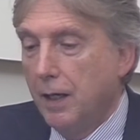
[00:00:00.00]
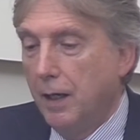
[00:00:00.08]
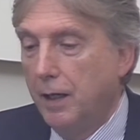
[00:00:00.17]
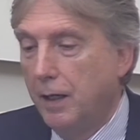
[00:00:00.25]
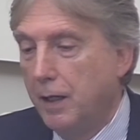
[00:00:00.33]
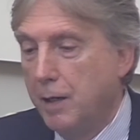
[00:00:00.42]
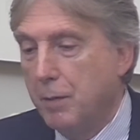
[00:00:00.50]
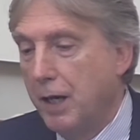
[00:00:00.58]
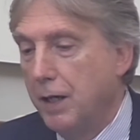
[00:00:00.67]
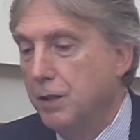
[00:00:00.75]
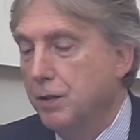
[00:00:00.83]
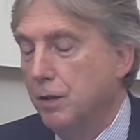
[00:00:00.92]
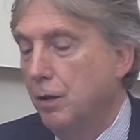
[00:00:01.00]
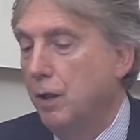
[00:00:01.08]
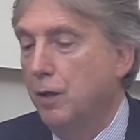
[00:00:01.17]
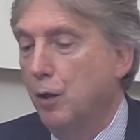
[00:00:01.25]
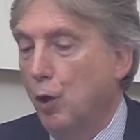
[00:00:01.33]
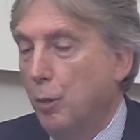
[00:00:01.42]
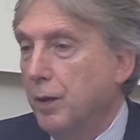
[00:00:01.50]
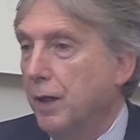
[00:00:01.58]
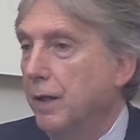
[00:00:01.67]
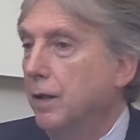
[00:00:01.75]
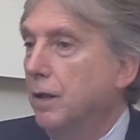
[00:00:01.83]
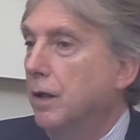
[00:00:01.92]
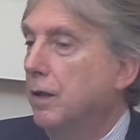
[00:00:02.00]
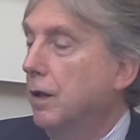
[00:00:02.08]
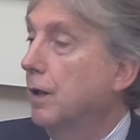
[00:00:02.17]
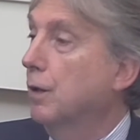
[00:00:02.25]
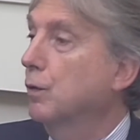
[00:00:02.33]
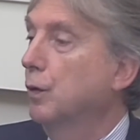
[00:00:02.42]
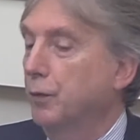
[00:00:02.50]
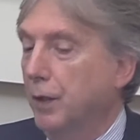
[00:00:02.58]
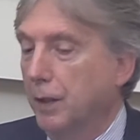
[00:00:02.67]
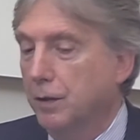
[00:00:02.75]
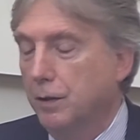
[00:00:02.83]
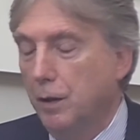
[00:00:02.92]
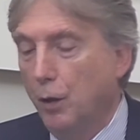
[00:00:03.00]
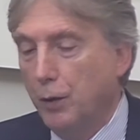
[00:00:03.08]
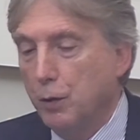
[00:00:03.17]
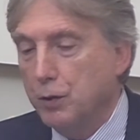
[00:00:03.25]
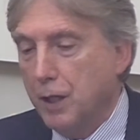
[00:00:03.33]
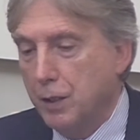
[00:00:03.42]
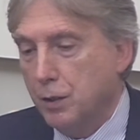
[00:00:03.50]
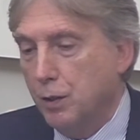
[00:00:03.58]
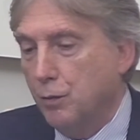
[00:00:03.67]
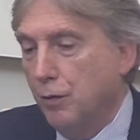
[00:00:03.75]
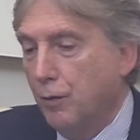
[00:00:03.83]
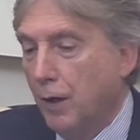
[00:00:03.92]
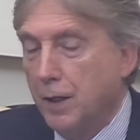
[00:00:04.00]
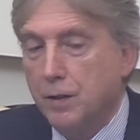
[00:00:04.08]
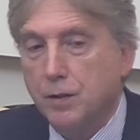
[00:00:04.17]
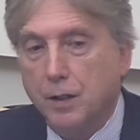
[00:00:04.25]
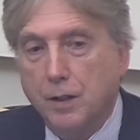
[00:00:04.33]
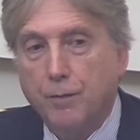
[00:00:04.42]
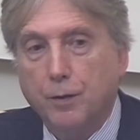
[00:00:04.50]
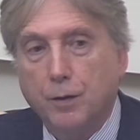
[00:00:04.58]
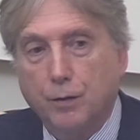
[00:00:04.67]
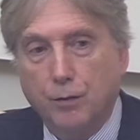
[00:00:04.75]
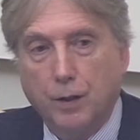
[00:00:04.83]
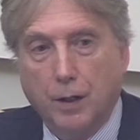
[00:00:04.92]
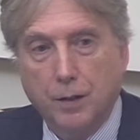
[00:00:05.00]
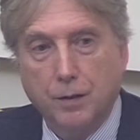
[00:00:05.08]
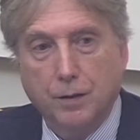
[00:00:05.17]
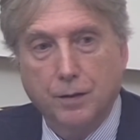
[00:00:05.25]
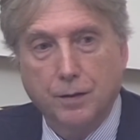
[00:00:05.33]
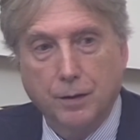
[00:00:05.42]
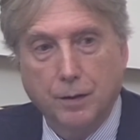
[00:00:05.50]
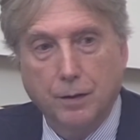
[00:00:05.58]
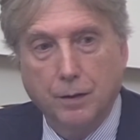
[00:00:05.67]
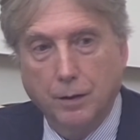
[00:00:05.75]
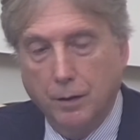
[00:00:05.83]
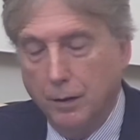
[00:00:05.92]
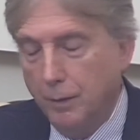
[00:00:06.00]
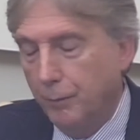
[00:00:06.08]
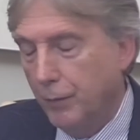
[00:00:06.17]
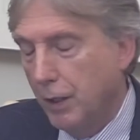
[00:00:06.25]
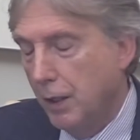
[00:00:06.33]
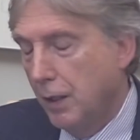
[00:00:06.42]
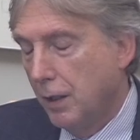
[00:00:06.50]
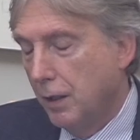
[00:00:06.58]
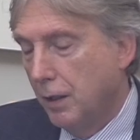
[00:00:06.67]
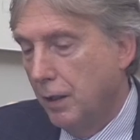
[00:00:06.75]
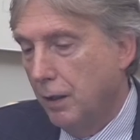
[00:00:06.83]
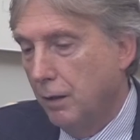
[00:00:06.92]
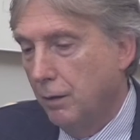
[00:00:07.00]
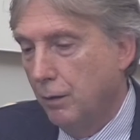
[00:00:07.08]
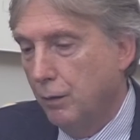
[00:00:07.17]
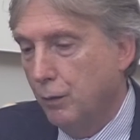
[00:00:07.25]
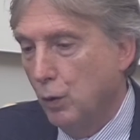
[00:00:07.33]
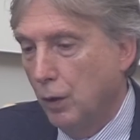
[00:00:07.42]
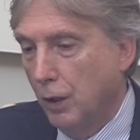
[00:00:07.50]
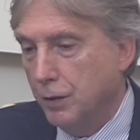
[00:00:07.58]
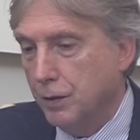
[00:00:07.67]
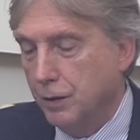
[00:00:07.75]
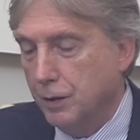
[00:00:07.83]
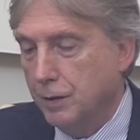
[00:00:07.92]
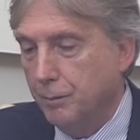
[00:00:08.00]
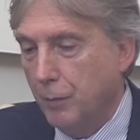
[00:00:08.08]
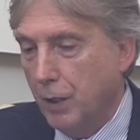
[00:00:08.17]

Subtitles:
in maize in Ethiopia and in other contexts. In all those cases, we find significant reductions in food losses.